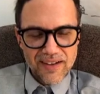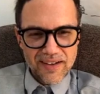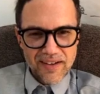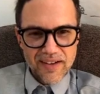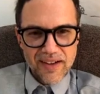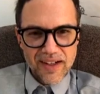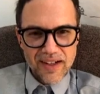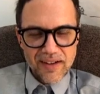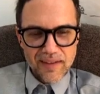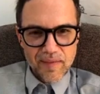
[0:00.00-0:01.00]

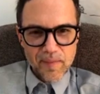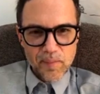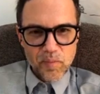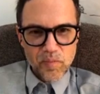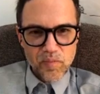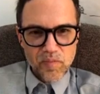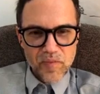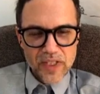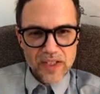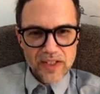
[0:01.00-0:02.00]

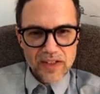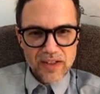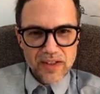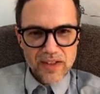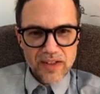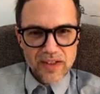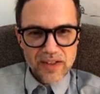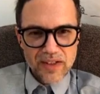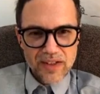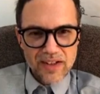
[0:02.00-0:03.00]

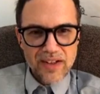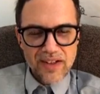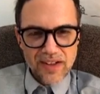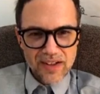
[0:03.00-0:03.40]
This person isn't speaking.